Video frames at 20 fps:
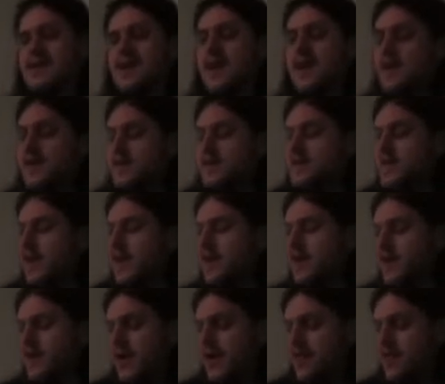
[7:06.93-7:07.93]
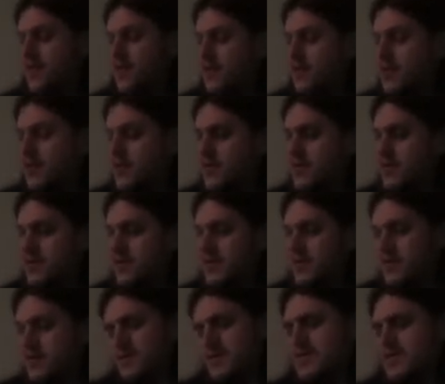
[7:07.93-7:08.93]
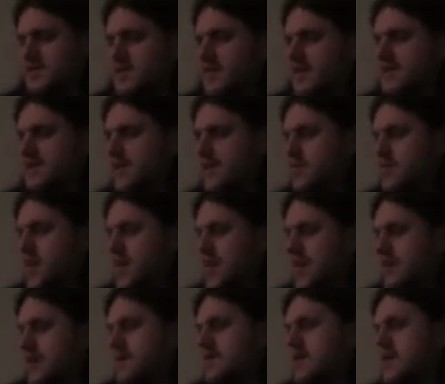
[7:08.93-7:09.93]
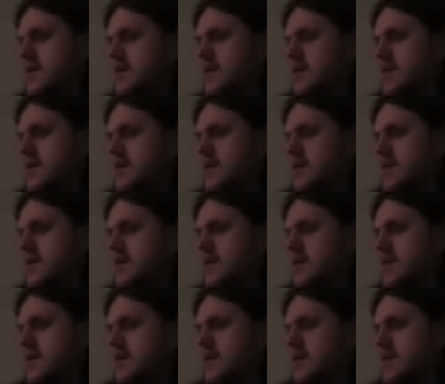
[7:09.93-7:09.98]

the entire way through until the sextuplet, I guess.